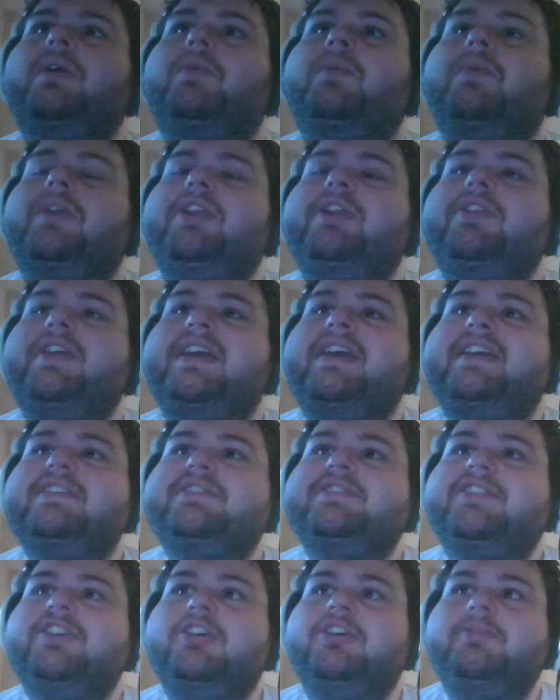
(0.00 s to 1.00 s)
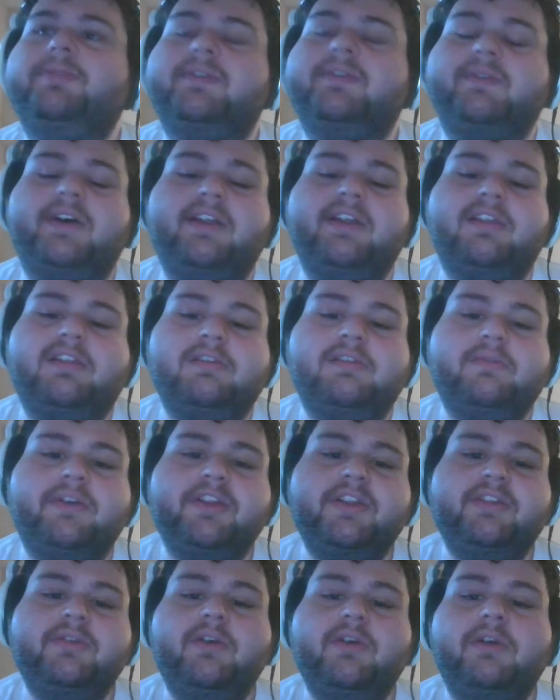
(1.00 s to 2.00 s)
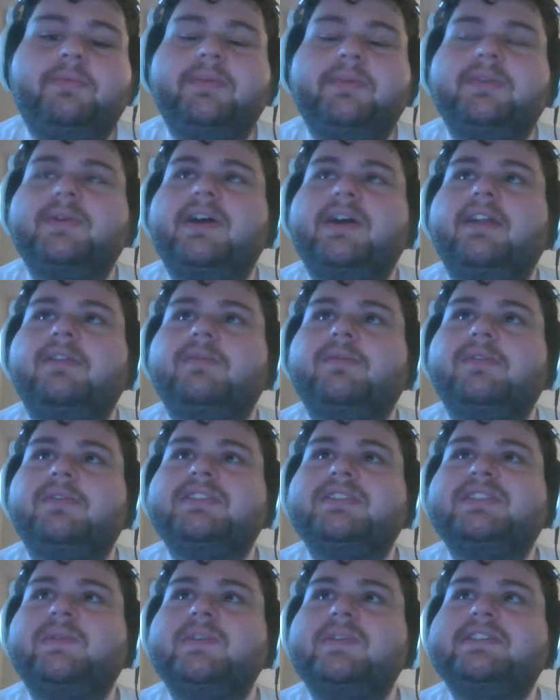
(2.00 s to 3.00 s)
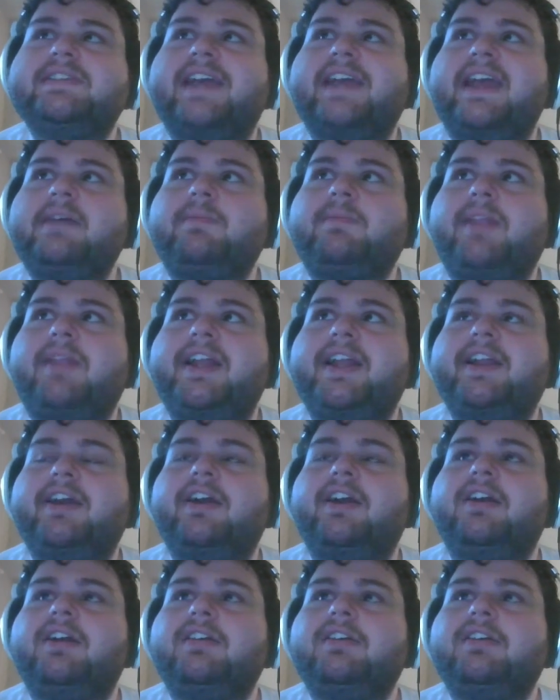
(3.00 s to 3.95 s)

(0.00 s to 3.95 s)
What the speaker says: what do you think he's gonna open with? What do you open with? What's the game plan here?